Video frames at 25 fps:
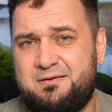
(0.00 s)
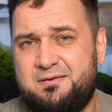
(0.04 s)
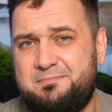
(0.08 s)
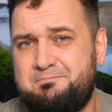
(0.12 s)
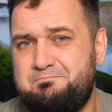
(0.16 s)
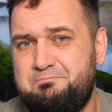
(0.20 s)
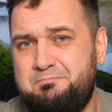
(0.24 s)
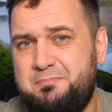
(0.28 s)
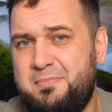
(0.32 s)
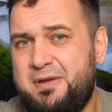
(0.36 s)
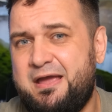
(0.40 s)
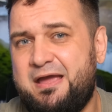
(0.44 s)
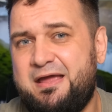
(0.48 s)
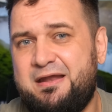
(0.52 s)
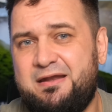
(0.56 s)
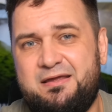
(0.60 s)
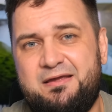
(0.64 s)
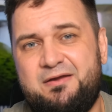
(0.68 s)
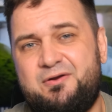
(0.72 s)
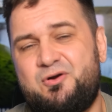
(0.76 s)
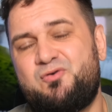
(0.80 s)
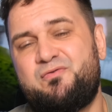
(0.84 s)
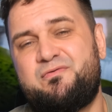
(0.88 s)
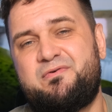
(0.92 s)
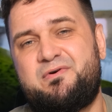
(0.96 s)
many
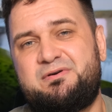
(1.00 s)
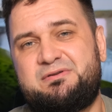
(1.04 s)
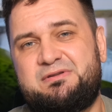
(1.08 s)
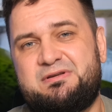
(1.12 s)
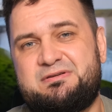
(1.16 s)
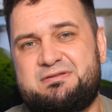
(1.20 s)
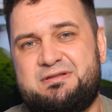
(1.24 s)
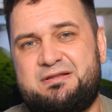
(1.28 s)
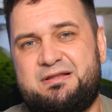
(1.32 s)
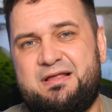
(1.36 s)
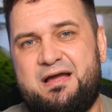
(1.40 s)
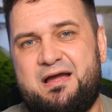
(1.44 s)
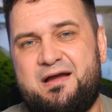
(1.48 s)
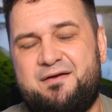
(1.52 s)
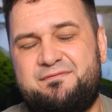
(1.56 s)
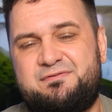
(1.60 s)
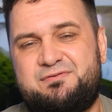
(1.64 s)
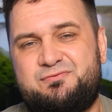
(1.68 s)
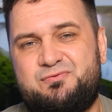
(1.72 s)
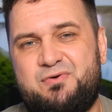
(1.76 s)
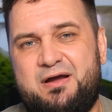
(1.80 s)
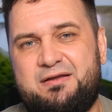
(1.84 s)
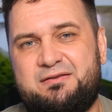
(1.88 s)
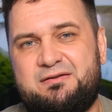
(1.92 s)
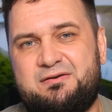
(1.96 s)
converters that I have
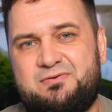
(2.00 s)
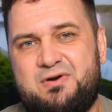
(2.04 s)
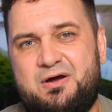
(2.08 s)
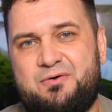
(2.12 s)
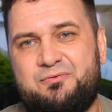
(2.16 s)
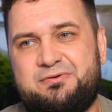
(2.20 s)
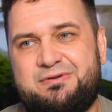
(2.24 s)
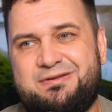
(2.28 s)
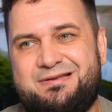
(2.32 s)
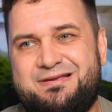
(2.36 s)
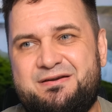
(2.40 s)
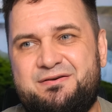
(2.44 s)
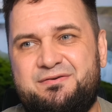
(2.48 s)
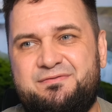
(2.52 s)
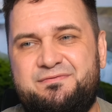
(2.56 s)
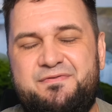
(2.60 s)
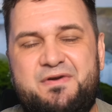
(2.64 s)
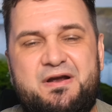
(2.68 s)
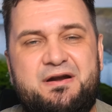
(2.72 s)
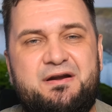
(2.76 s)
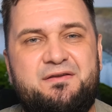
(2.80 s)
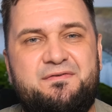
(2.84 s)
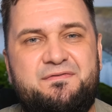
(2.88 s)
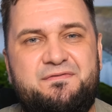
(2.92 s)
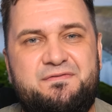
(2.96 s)
tried around here,
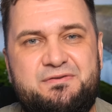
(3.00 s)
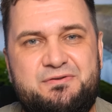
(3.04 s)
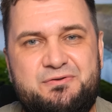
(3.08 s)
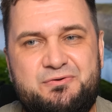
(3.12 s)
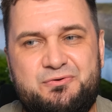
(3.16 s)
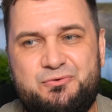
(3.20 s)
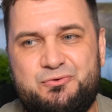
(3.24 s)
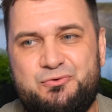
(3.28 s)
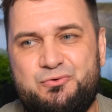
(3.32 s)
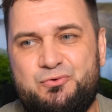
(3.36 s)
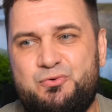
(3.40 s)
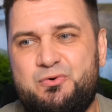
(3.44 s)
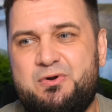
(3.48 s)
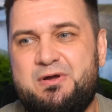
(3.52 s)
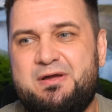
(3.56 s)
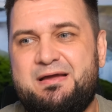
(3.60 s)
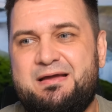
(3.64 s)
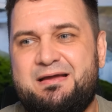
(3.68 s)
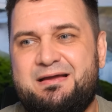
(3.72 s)
very few